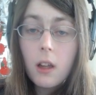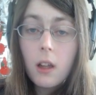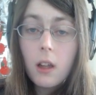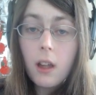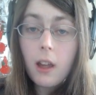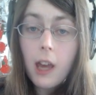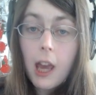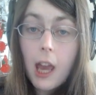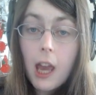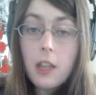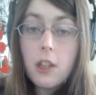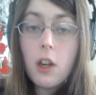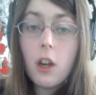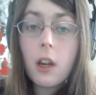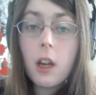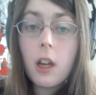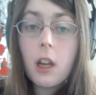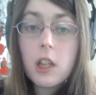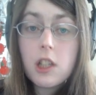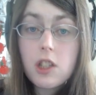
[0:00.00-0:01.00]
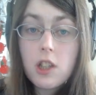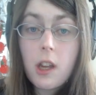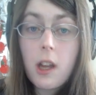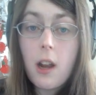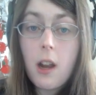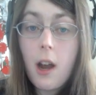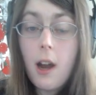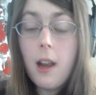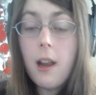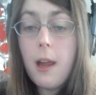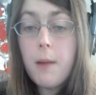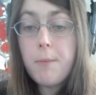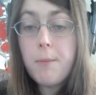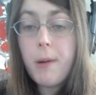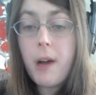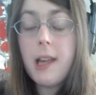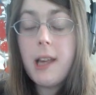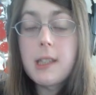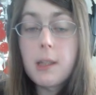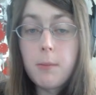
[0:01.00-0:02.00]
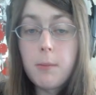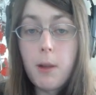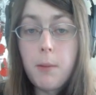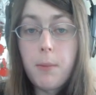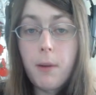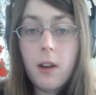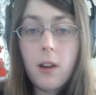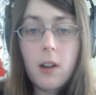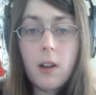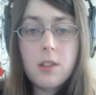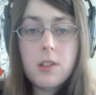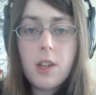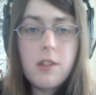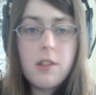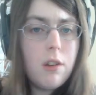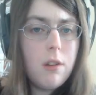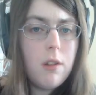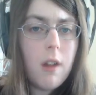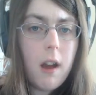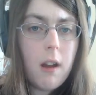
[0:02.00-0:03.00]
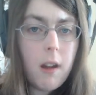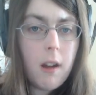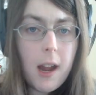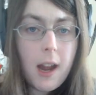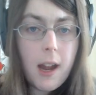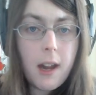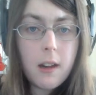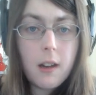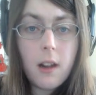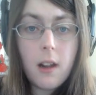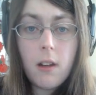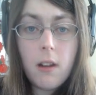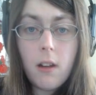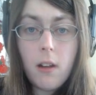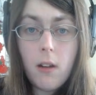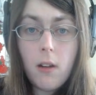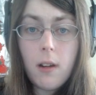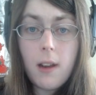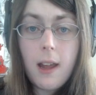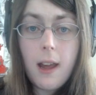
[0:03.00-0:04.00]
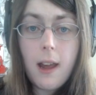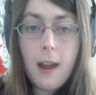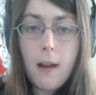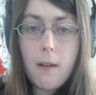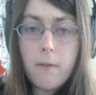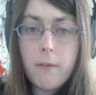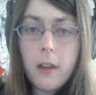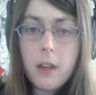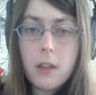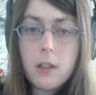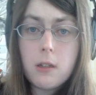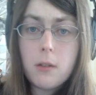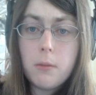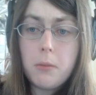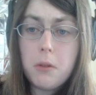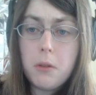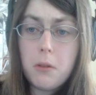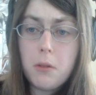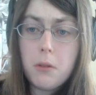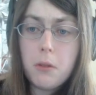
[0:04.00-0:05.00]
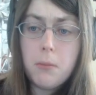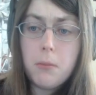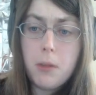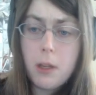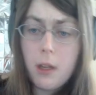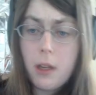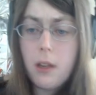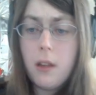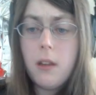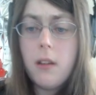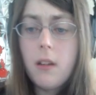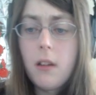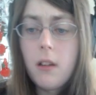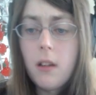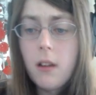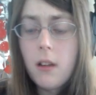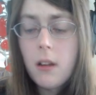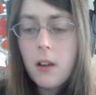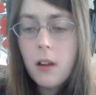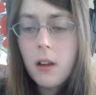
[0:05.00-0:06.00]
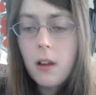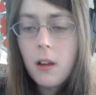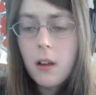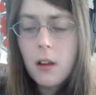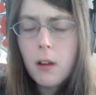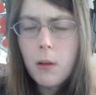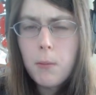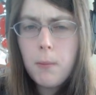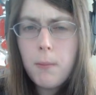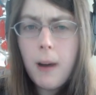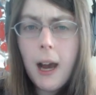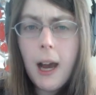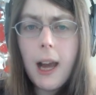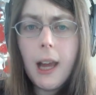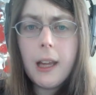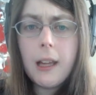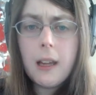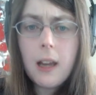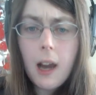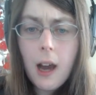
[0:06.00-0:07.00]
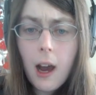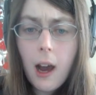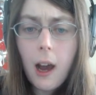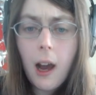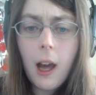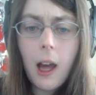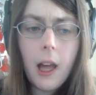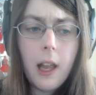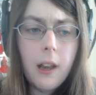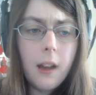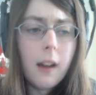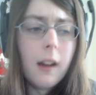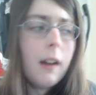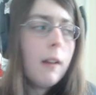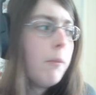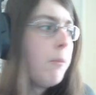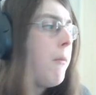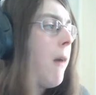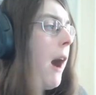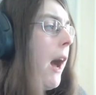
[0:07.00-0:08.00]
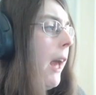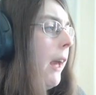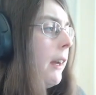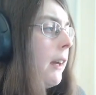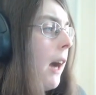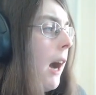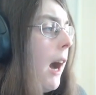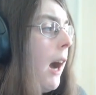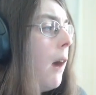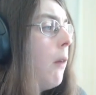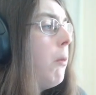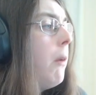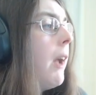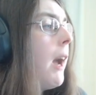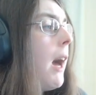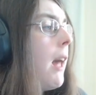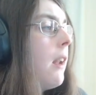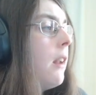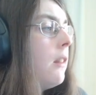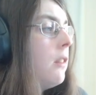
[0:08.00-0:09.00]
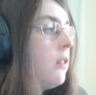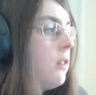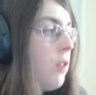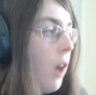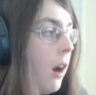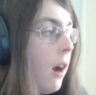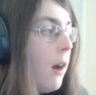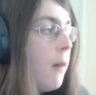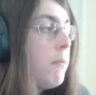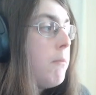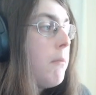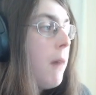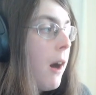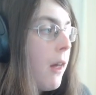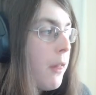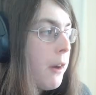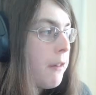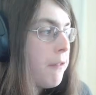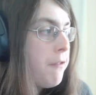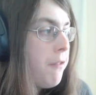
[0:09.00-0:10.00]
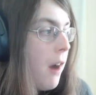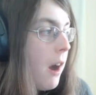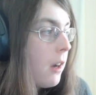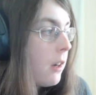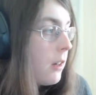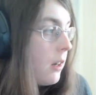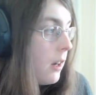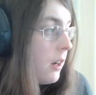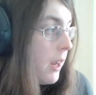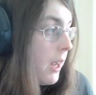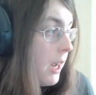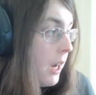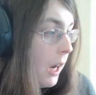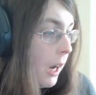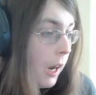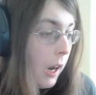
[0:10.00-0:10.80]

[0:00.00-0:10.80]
And you're gonna shit on impossible burgers because you don't. I don't look like vegetable to me! My god! My god, we got a dumb motherfucker here!